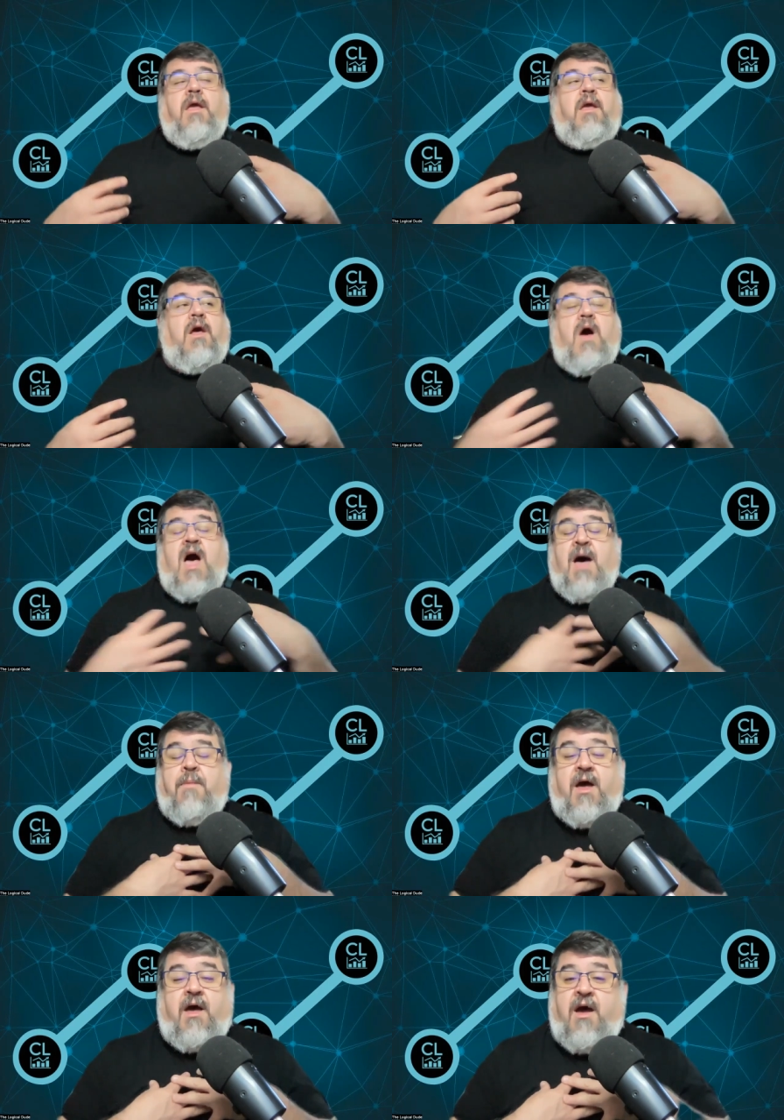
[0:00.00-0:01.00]

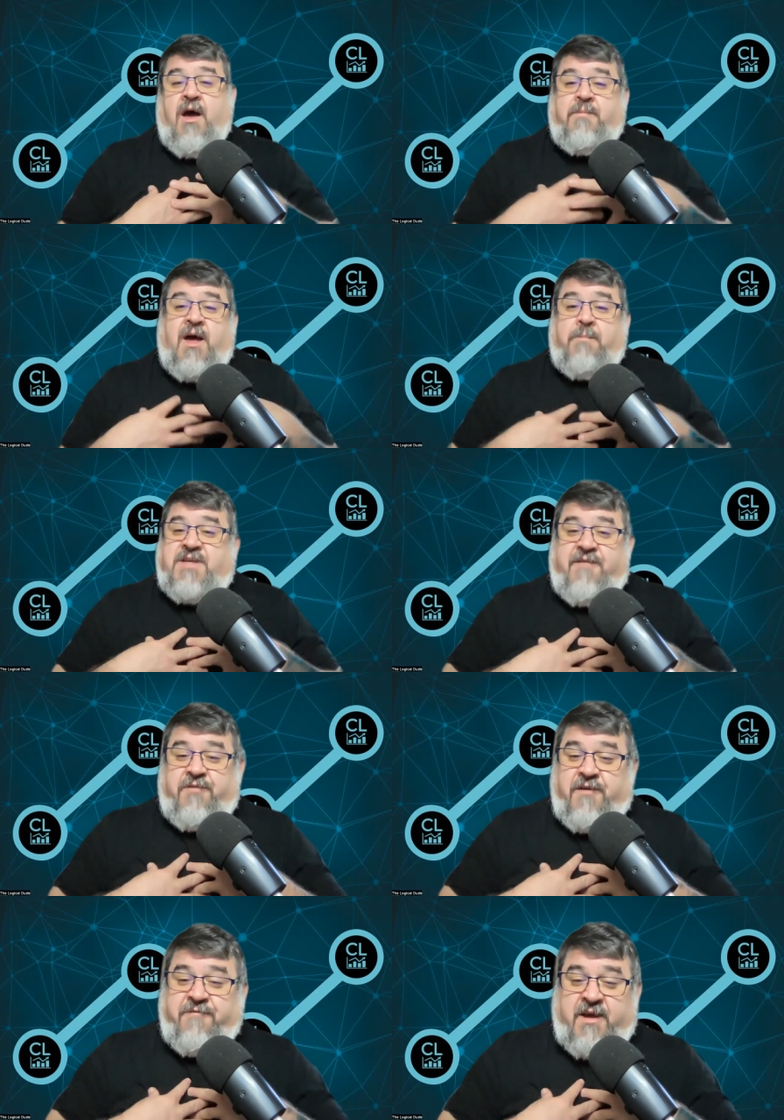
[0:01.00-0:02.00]
I'm
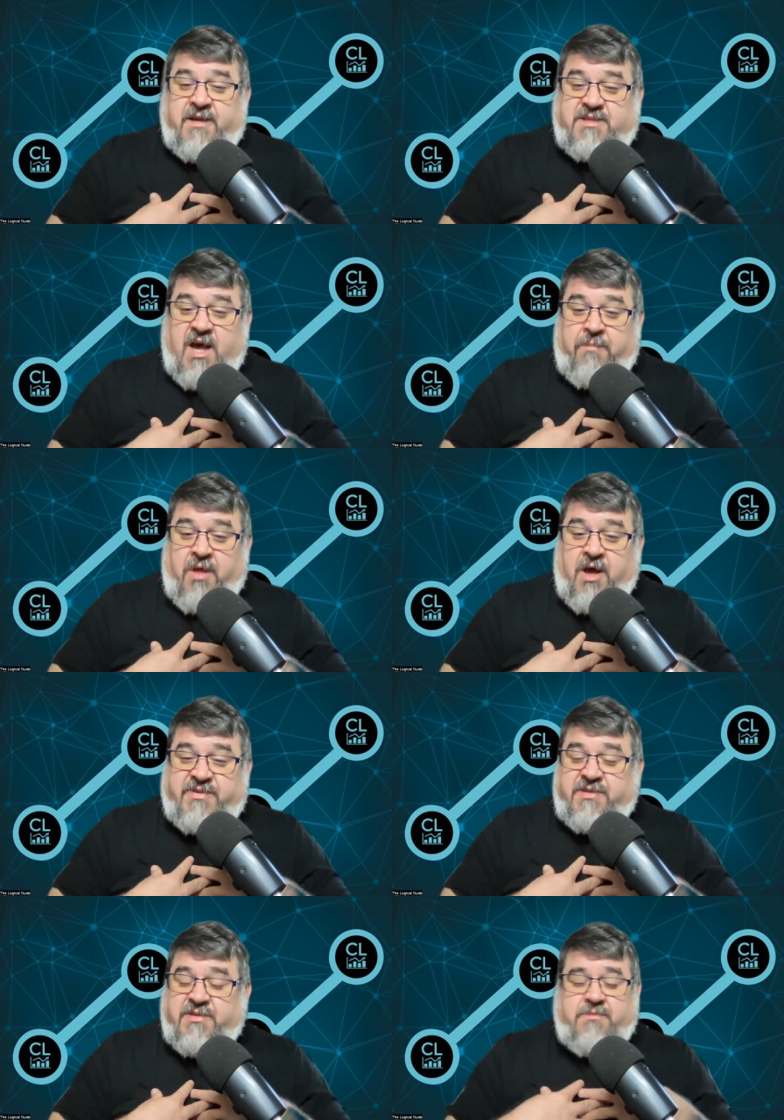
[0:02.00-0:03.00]
definitely a fan of stop
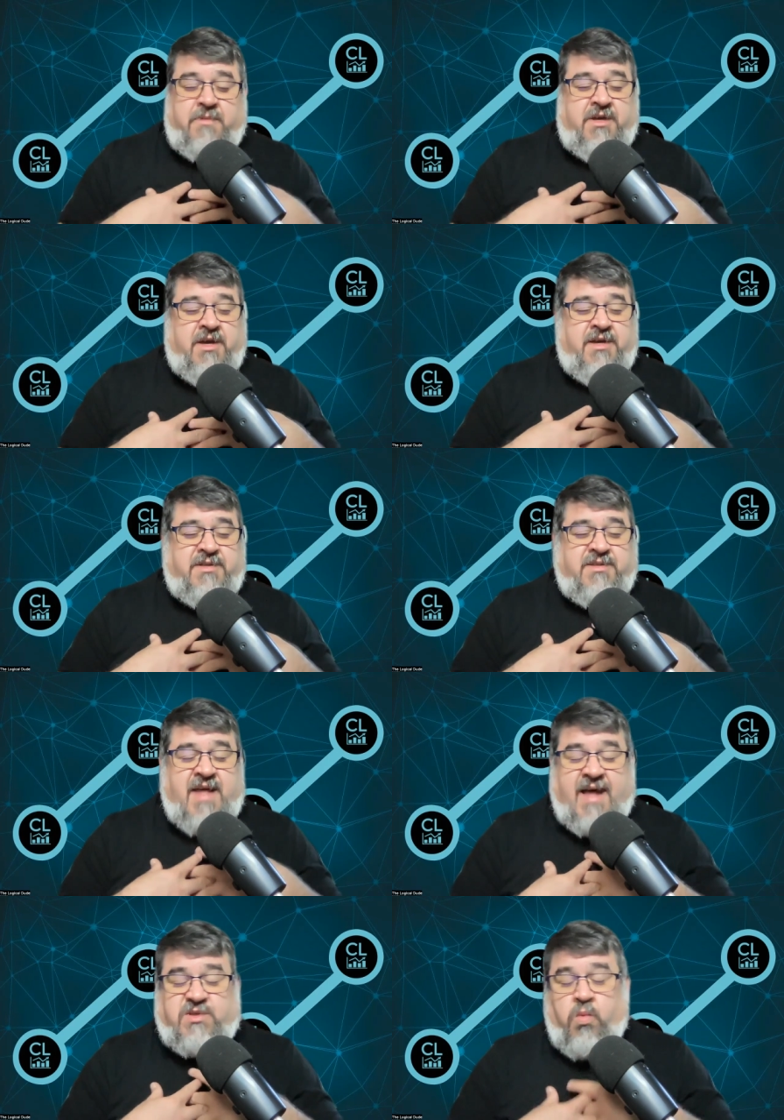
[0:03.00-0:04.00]
losses because
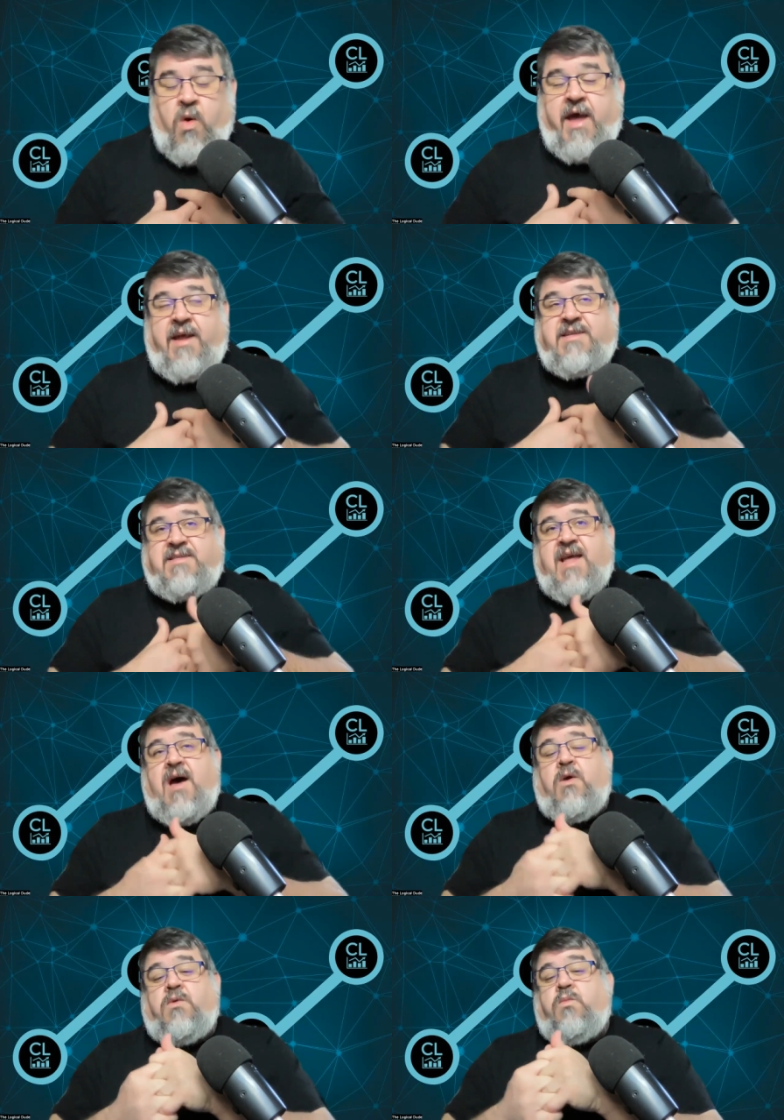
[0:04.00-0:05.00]
that's what is
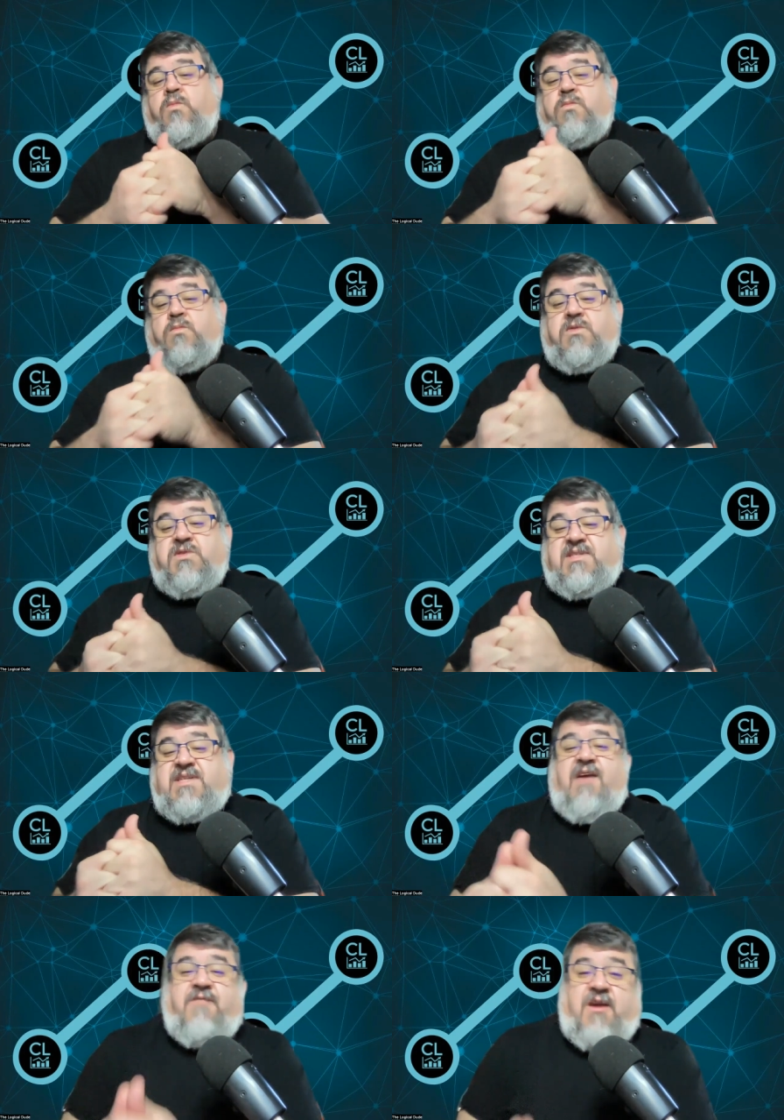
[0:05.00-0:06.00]
now
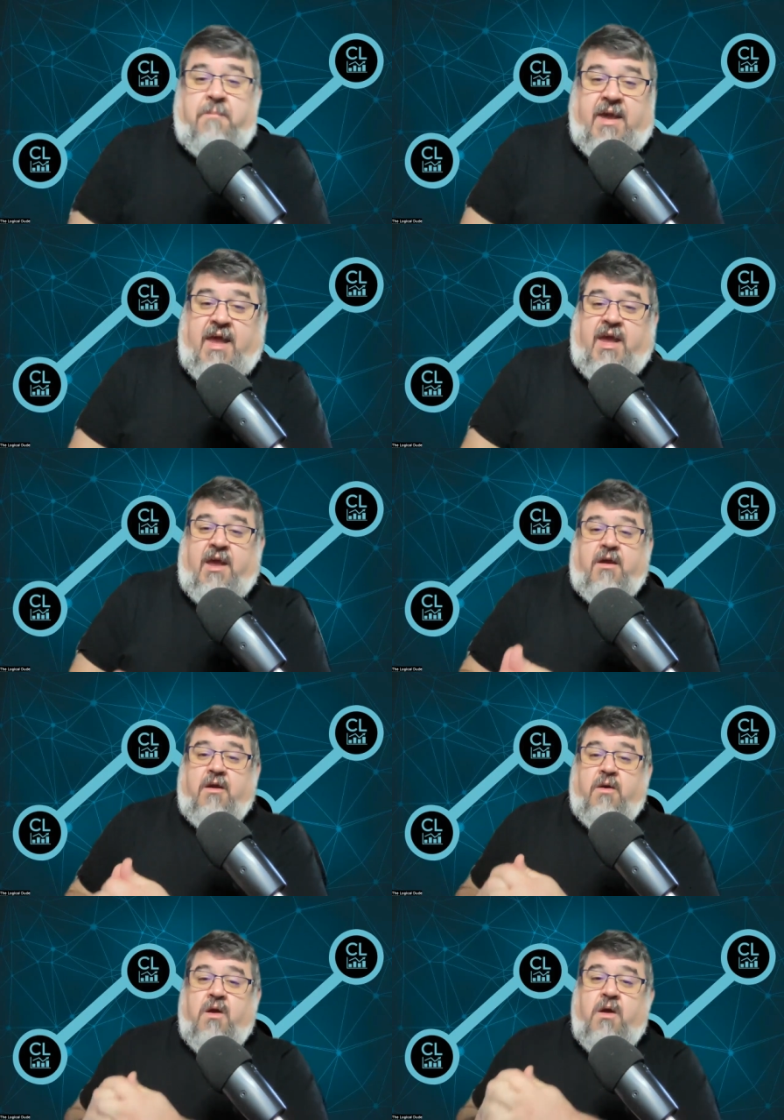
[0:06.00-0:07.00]
saving me
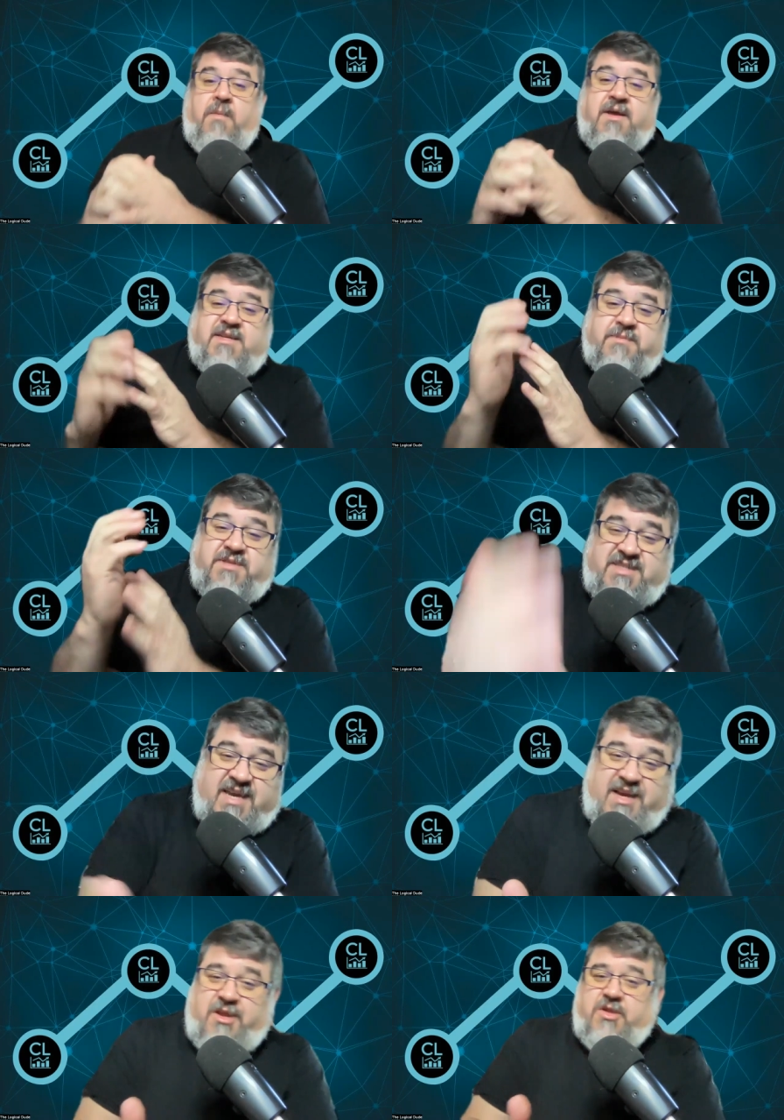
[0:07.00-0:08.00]
because I'm
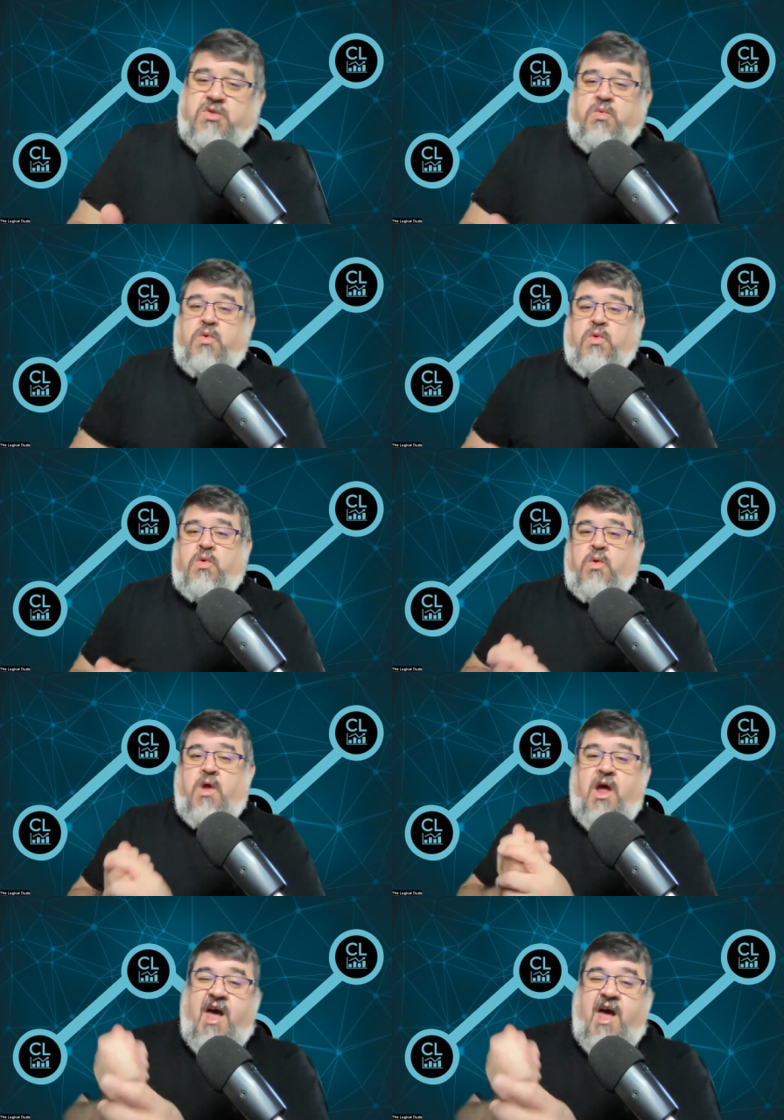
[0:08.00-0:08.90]
sticking to this rule.